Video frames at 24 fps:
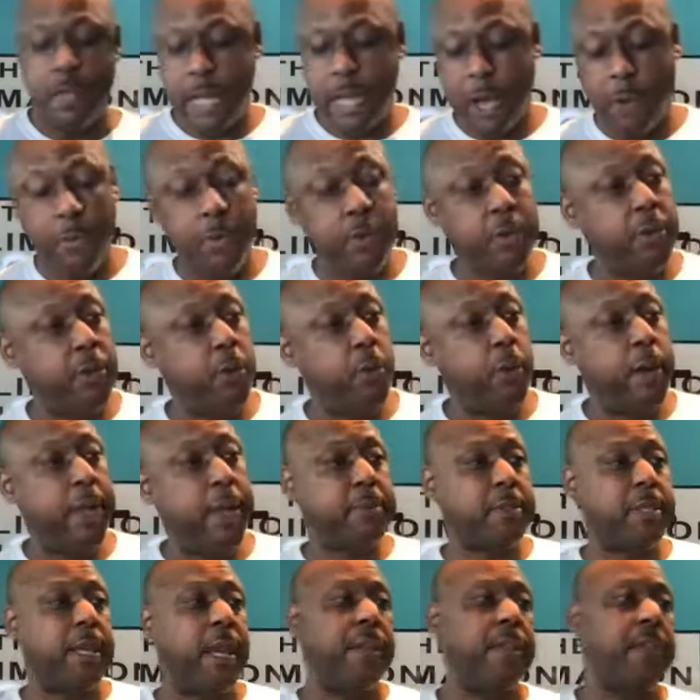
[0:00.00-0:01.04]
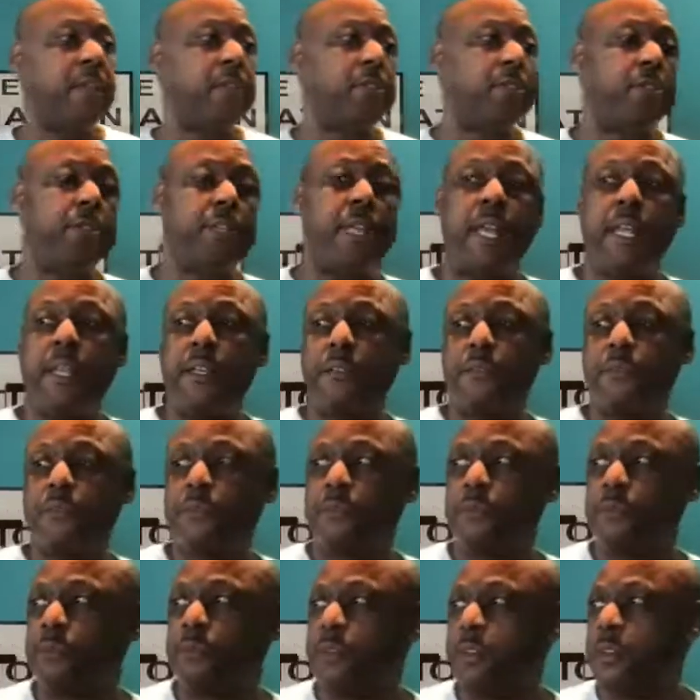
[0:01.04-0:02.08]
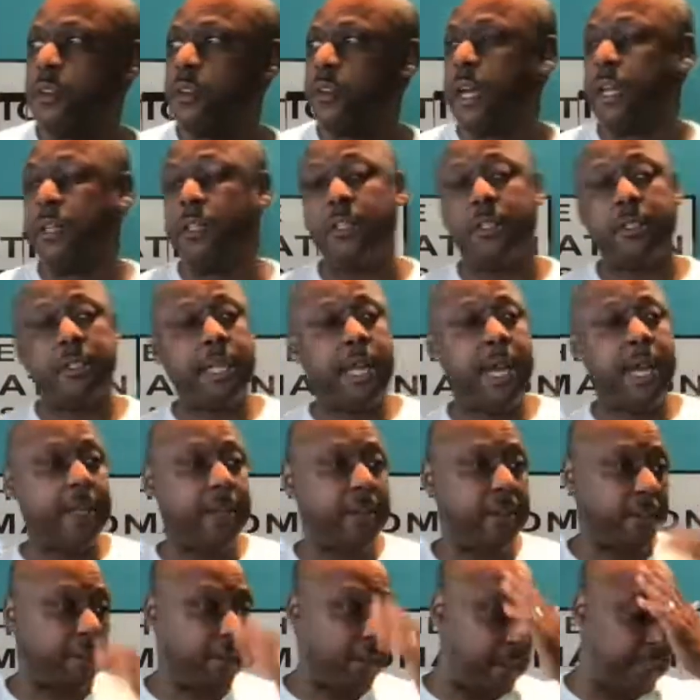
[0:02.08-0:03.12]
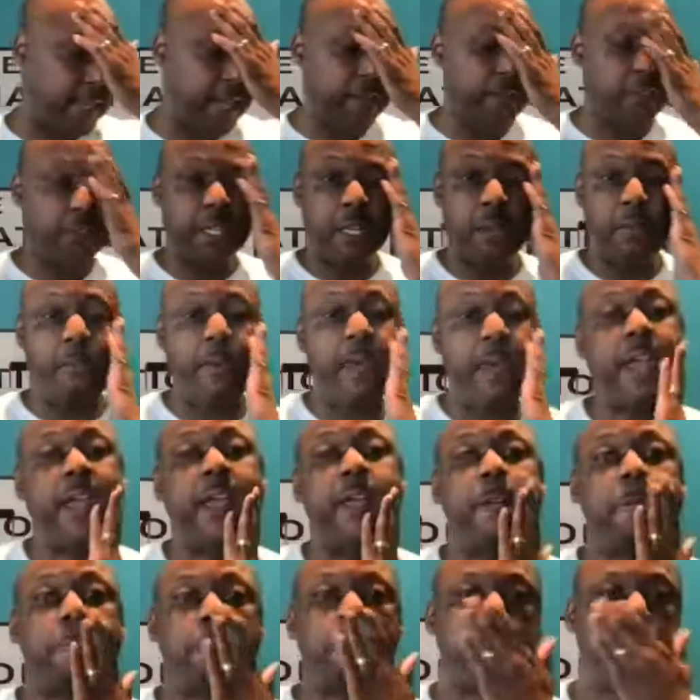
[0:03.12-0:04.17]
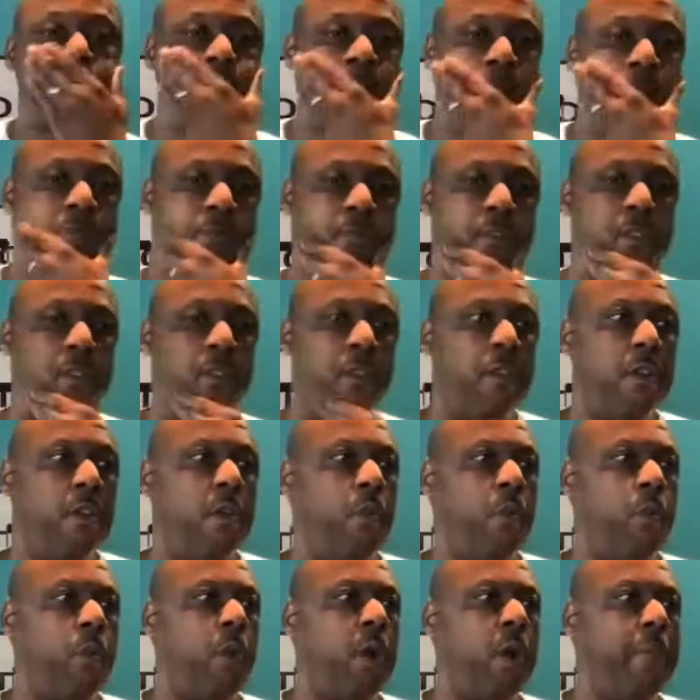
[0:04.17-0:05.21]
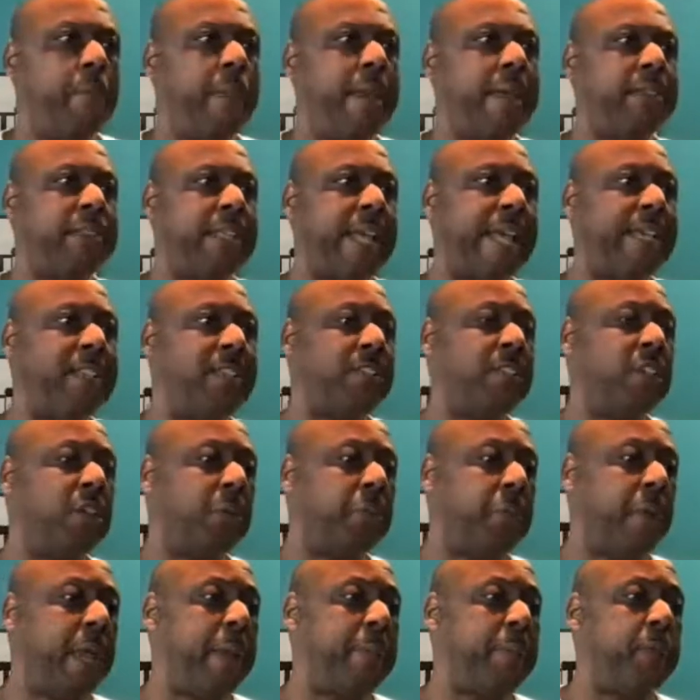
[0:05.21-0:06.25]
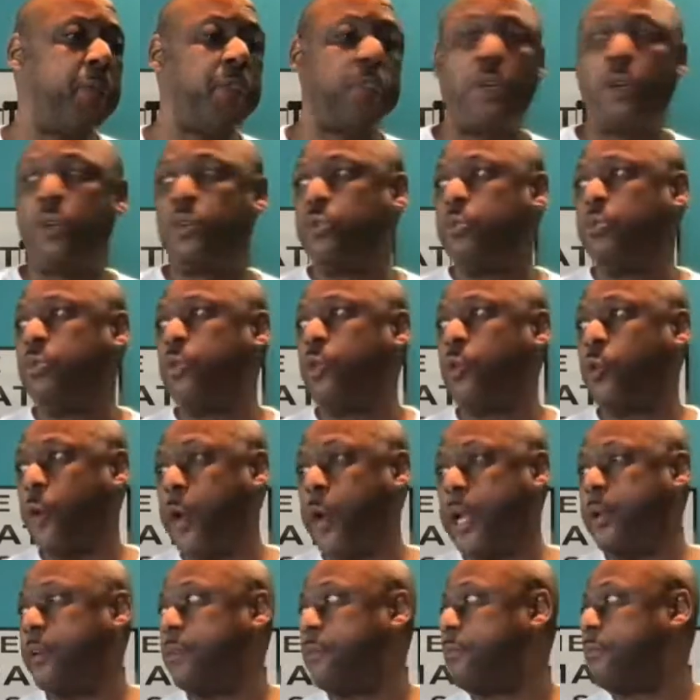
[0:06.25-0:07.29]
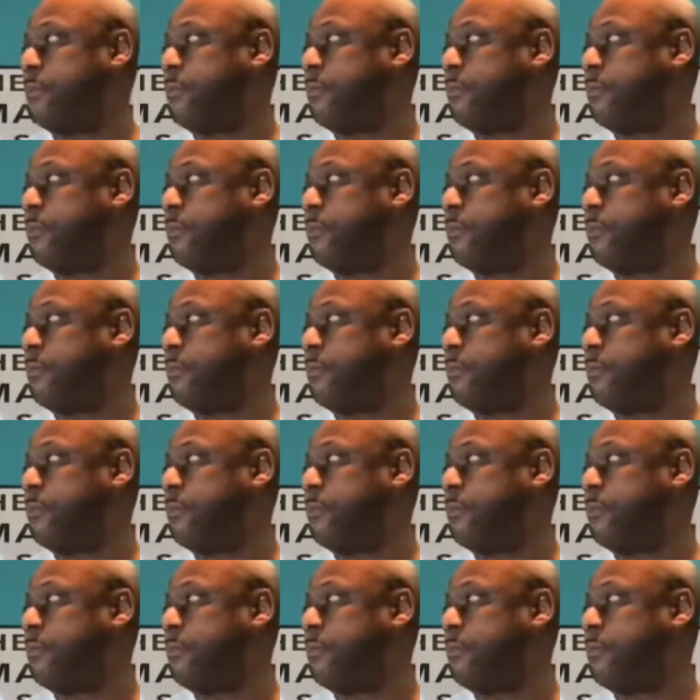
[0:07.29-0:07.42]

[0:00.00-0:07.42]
I went on the website yesterday. I looked at it and I was saying, man, what makes A sub paper so great?